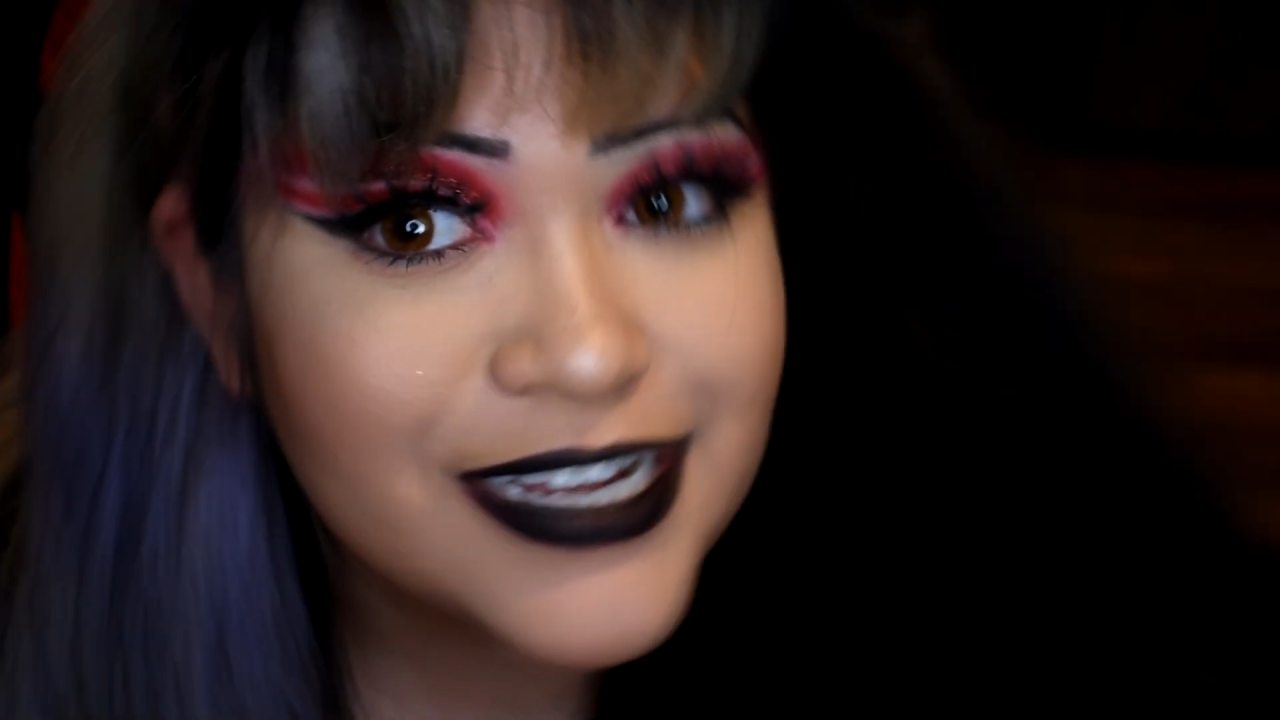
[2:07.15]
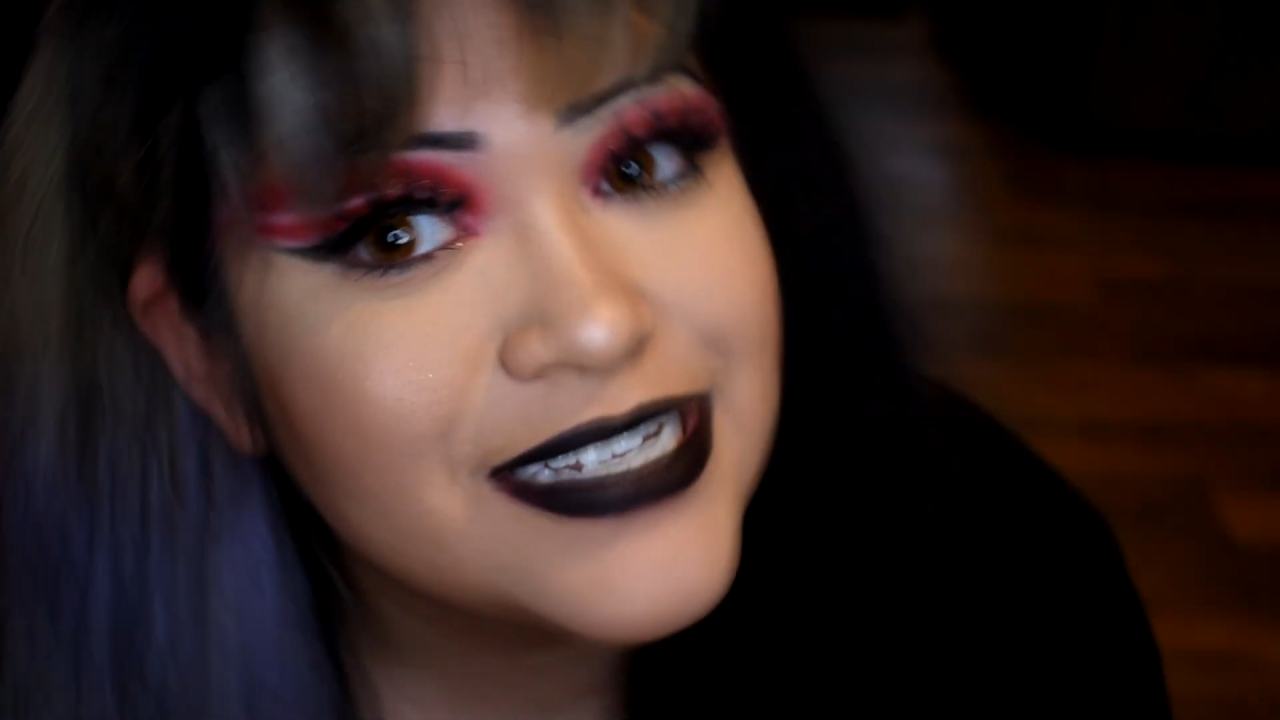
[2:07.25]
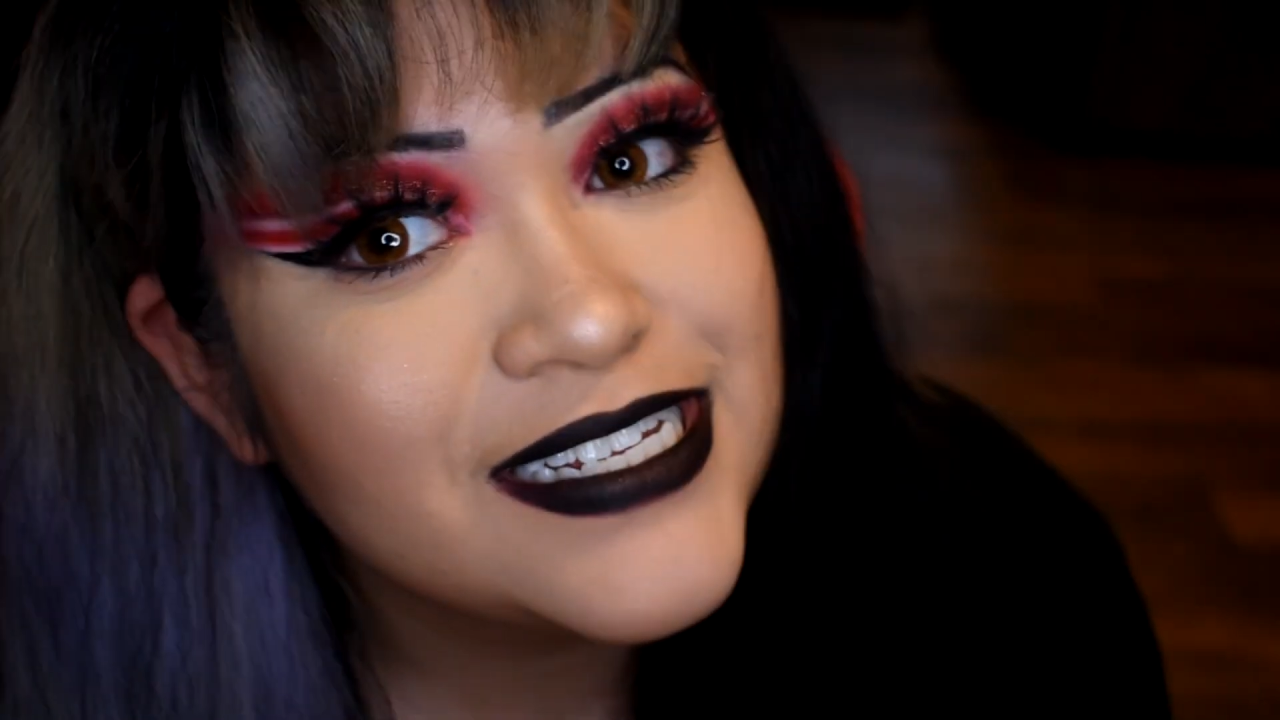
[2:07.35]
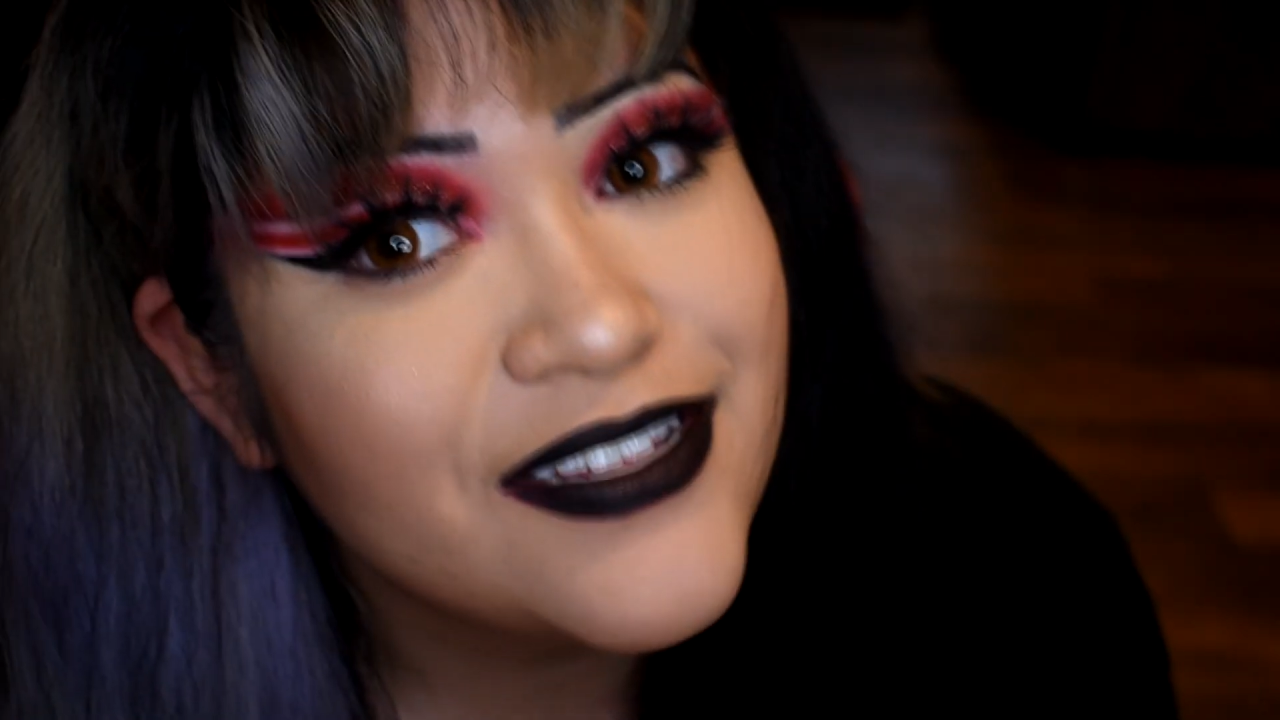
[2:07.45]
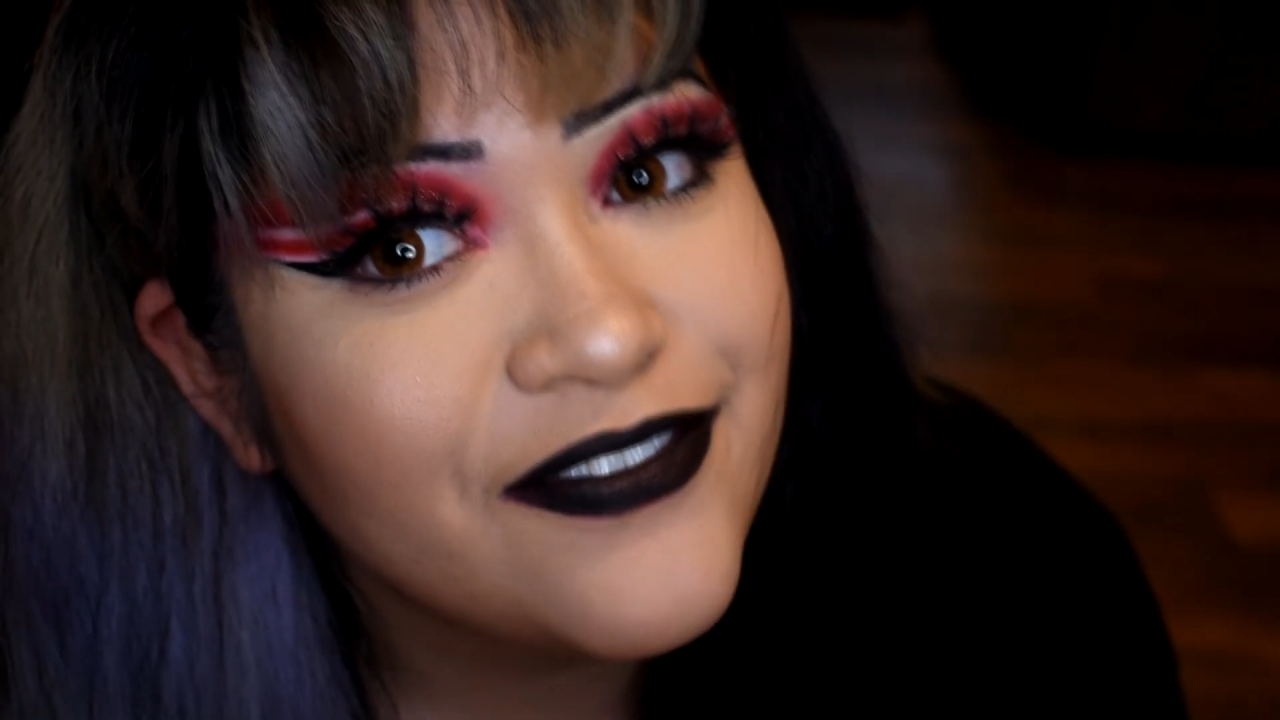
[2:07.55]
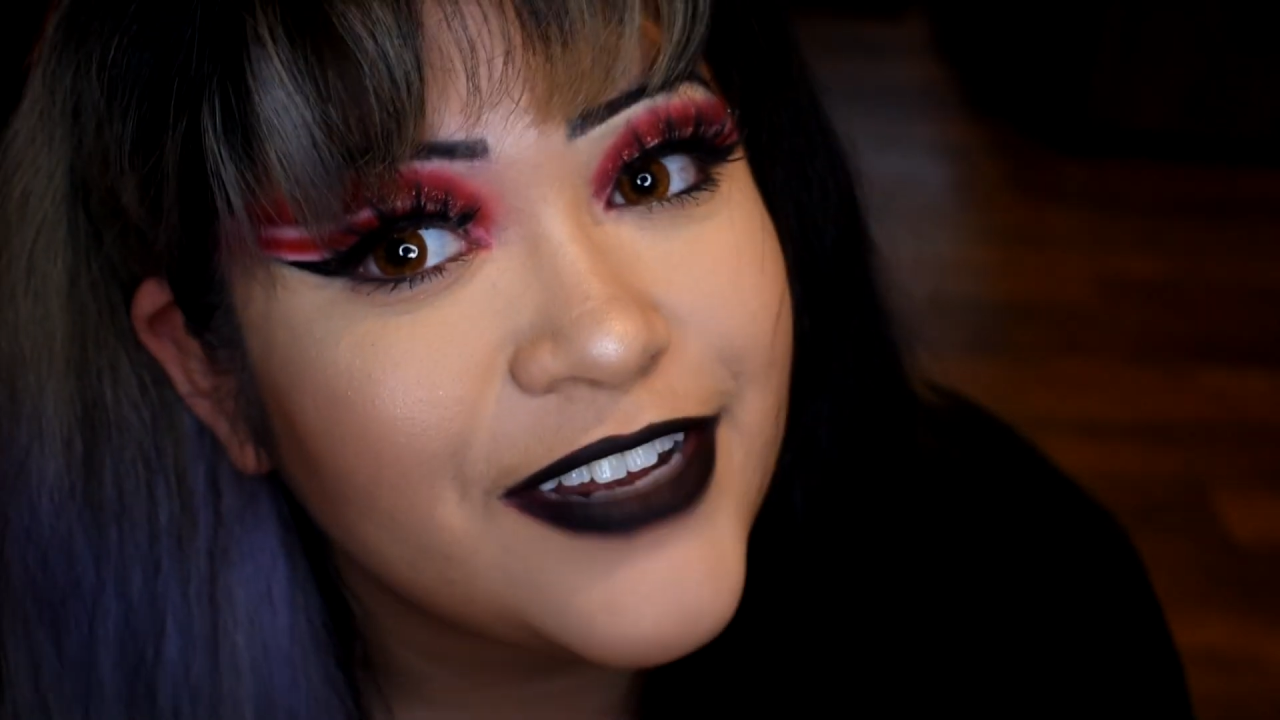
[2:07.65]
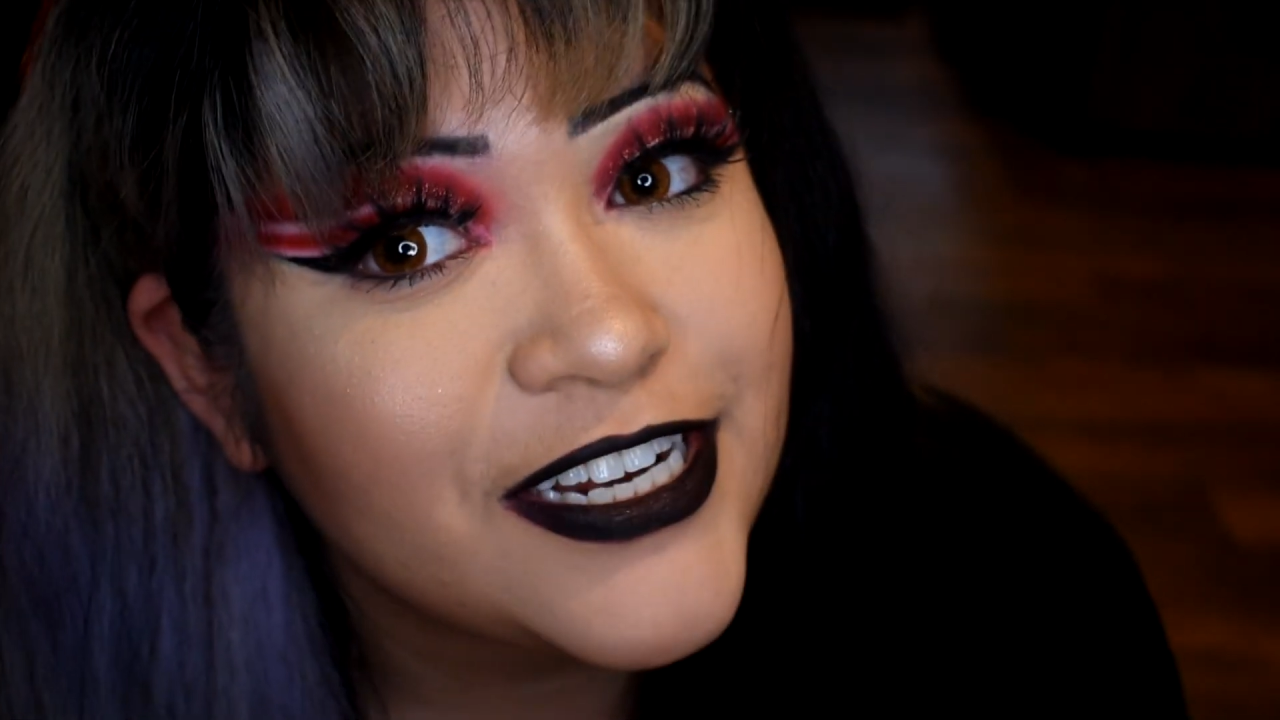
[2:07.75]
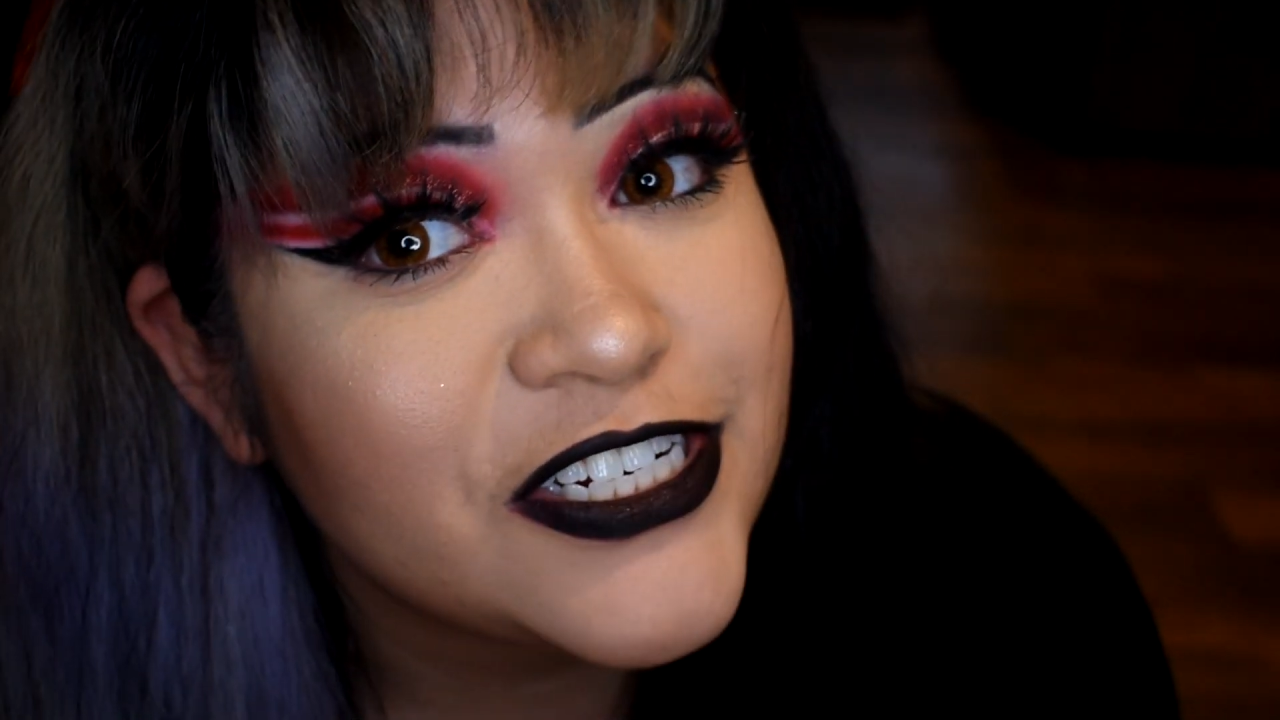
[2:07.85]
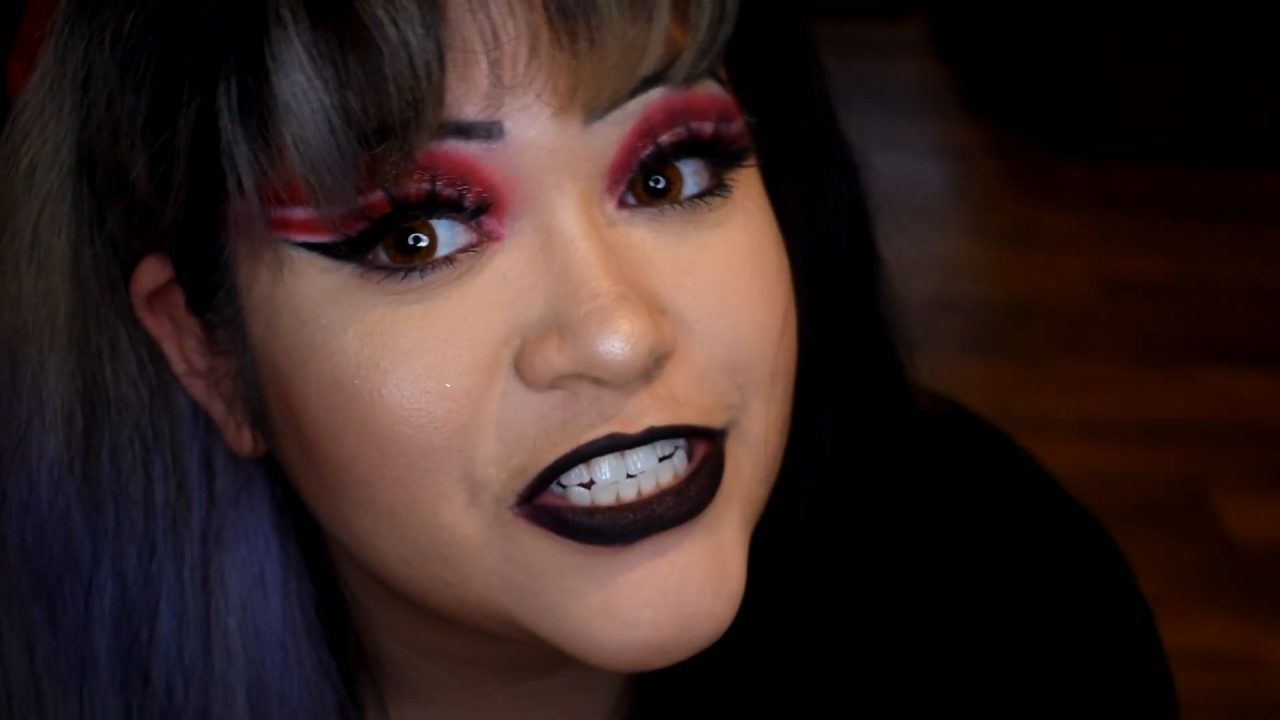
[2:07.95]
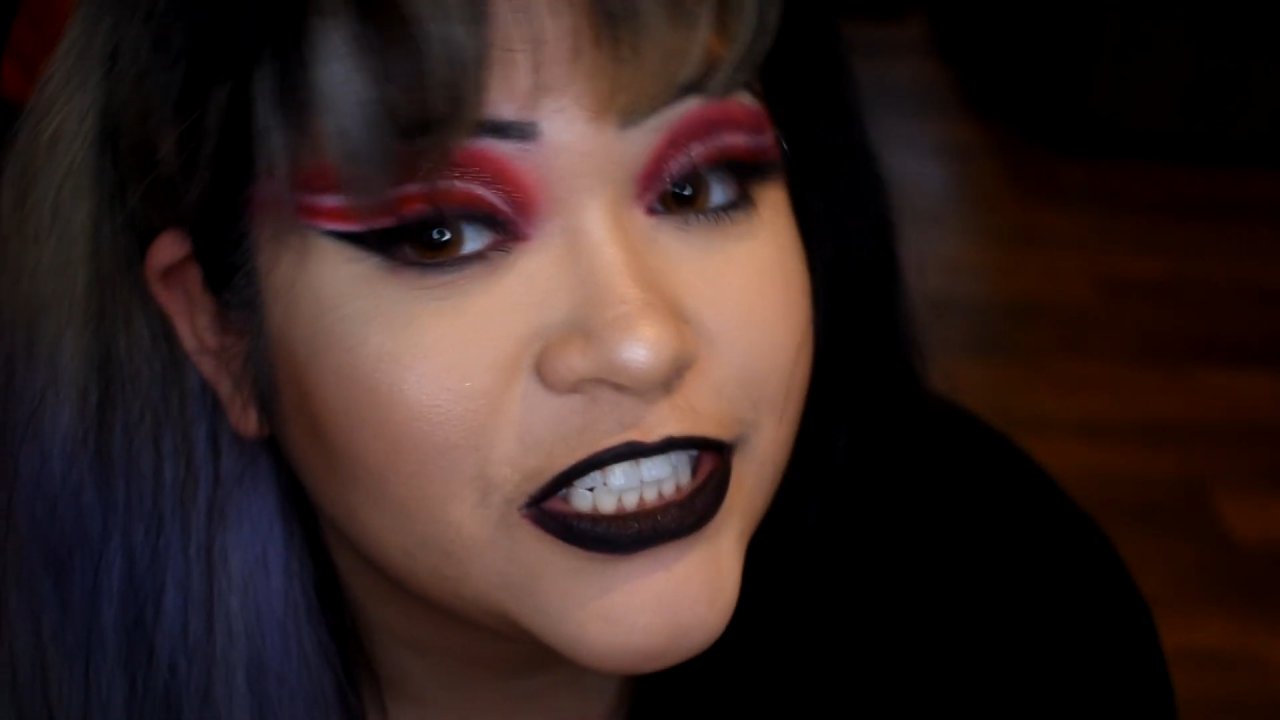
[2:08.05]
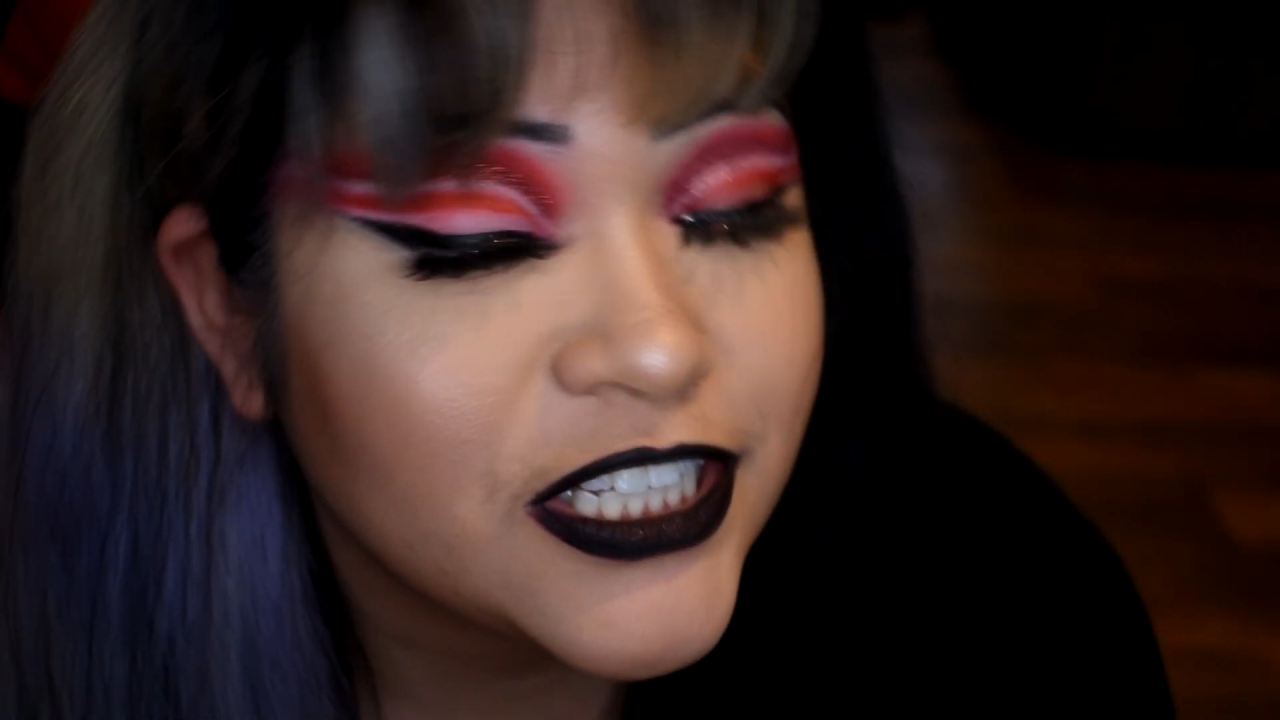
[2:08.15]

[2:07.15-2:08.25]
is the finished